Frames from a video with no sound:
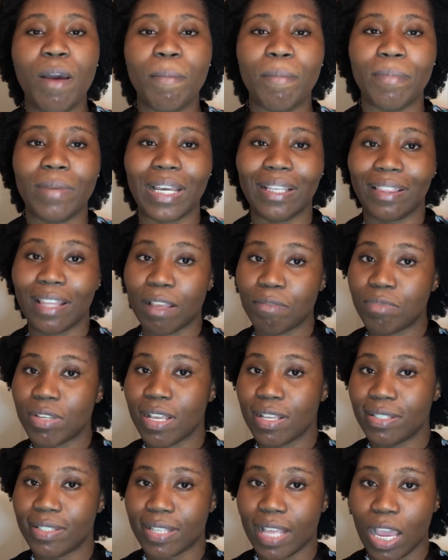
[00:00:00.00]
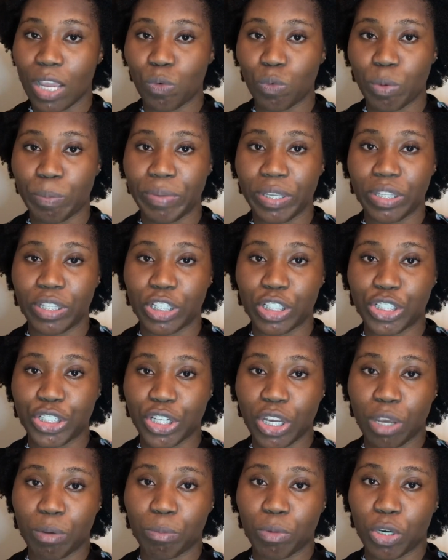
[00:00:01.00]
My left hand side will be the
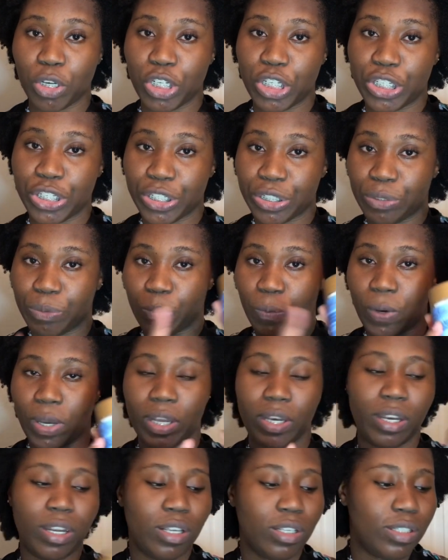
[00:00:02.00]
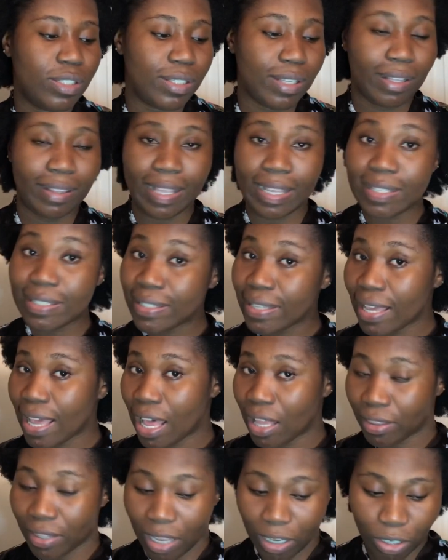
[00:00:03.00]
Sheamoisture one. So let's see
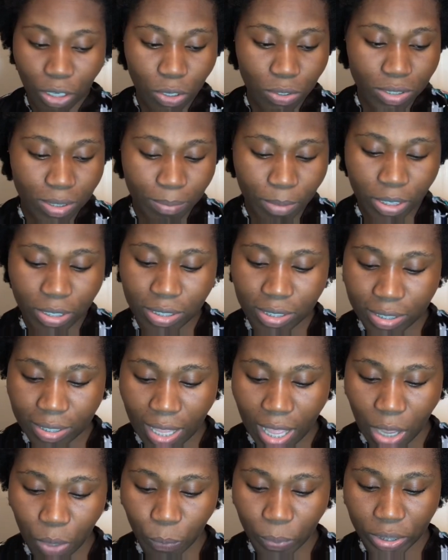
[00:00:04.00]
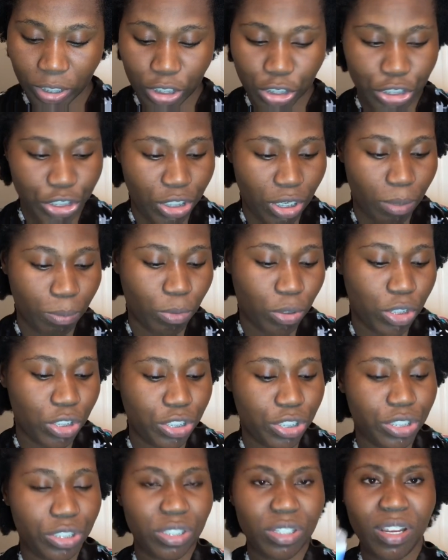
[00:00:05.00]
how that goes. I'm gonna start with the
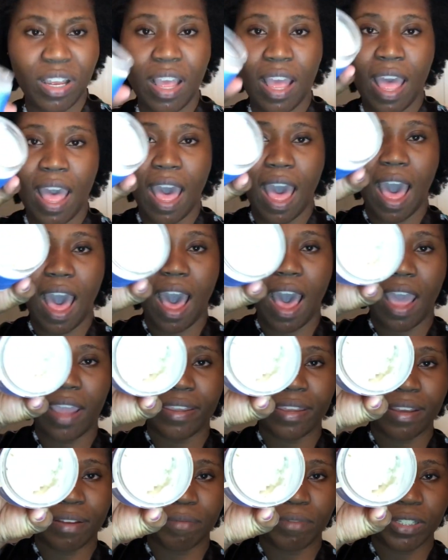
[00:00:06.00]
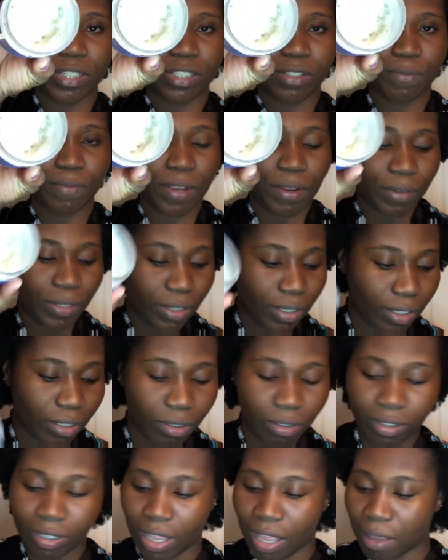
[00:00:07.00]
Sheamoisture. I have just very
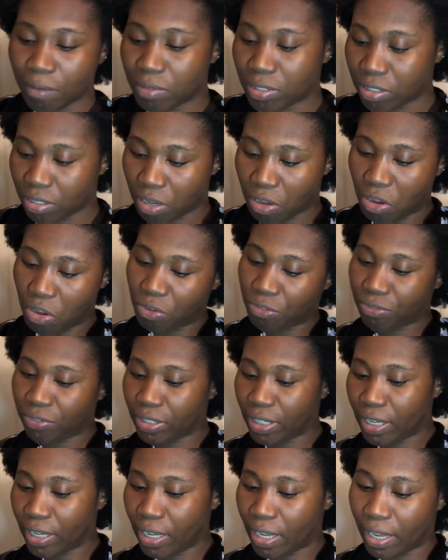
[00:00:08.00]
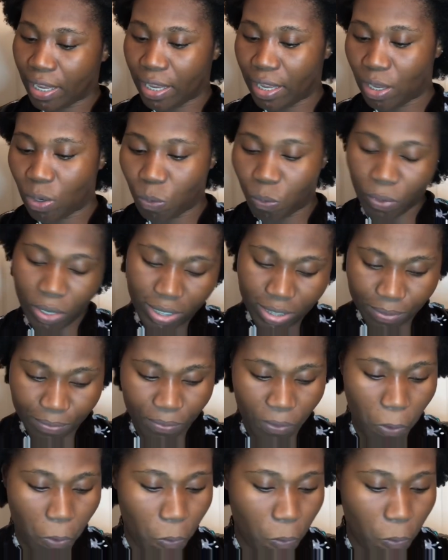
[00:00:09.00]
little left, so hopefully it works for